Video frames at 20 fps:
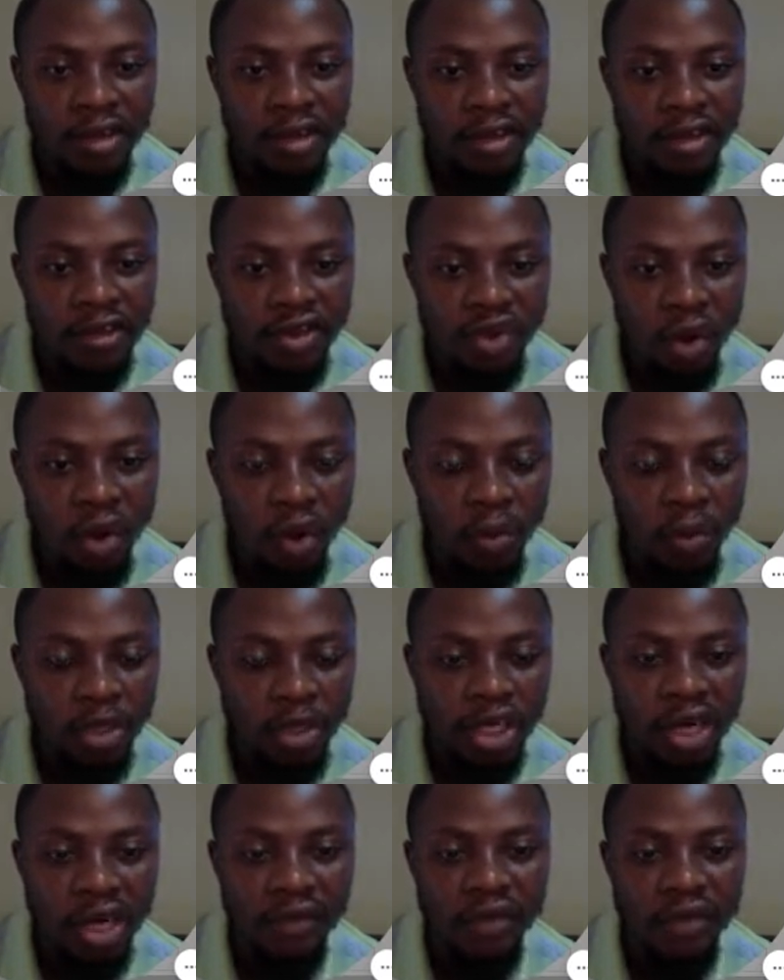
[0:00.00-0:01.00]
Stock
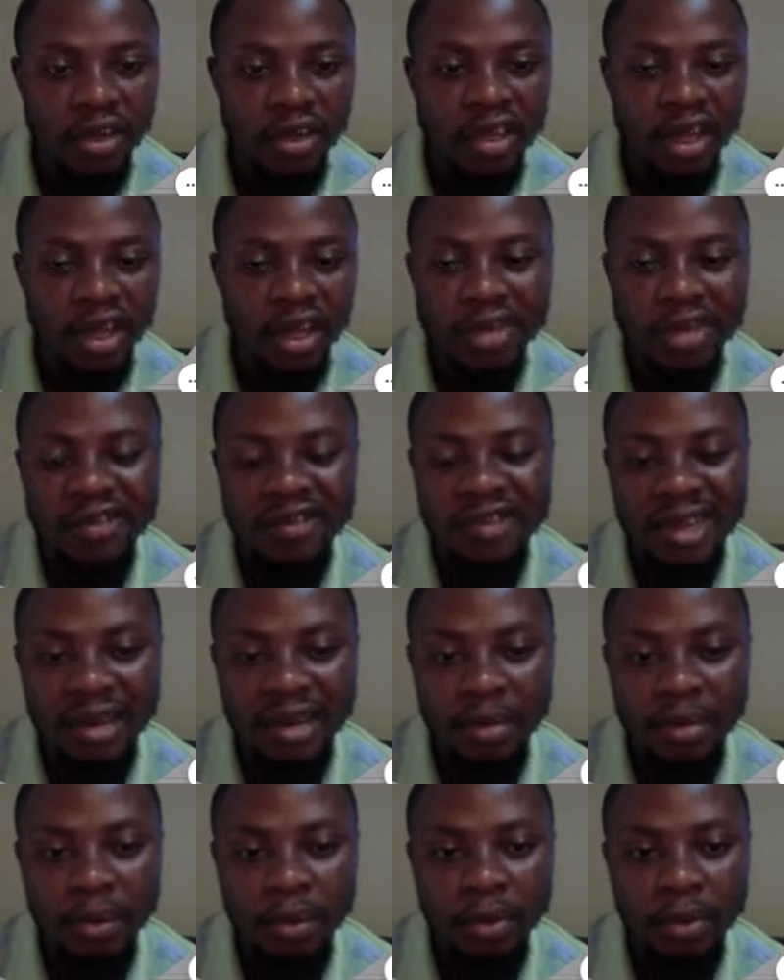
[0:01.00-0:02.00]
traffic, here you're
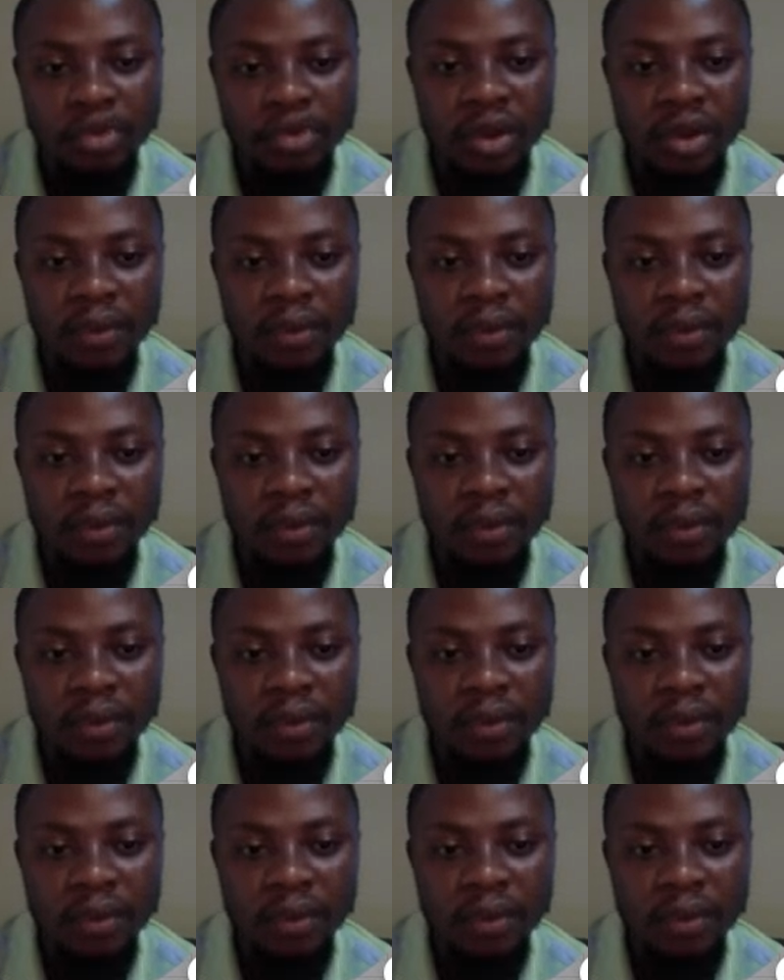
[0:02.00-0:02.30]
sending people to